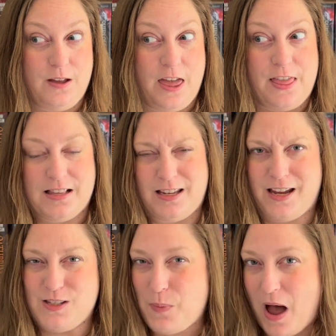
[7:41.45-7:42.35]
And that's like
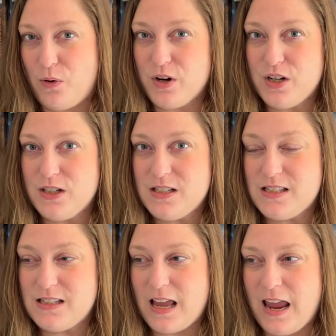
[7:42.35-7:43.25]
his
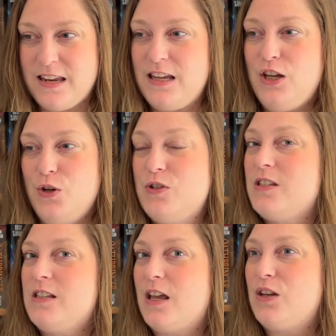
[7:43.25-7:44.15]
powers. And he
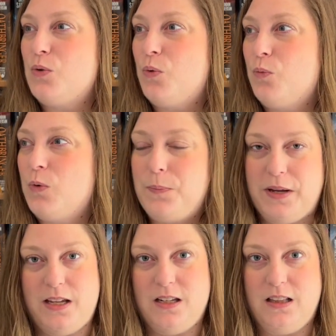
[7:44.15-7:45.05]
uses it
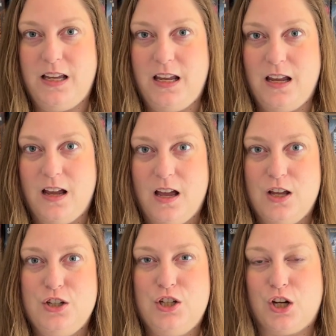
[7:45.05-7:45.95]
repeatedly
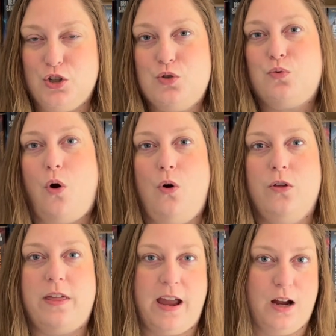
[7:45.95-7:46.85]
to
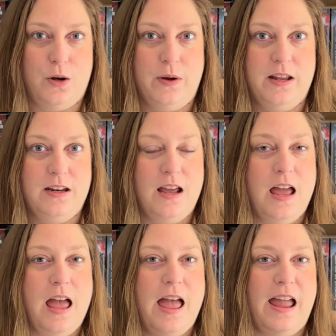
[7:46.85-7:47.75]
control the heroine.
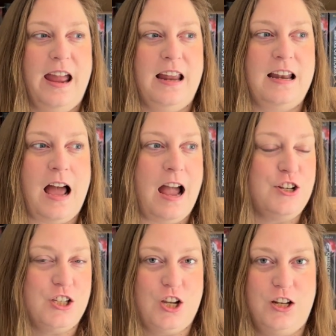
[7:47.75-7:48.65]
And I
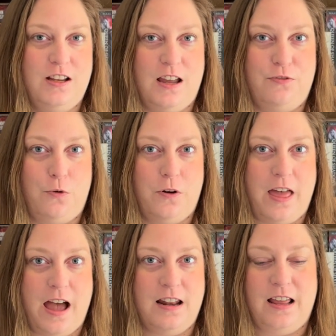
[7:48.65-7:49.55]
just couldn't get for
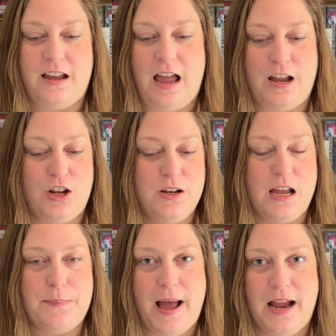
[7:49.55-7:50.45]
that. Like, I couldn't
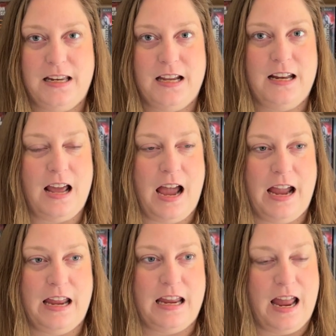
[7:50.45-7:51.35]
get behind it.
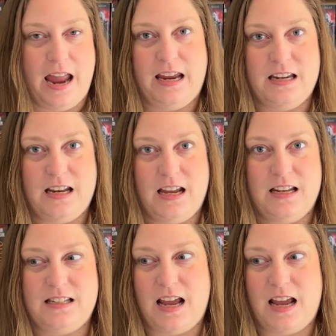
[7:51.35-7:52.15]
I hated it.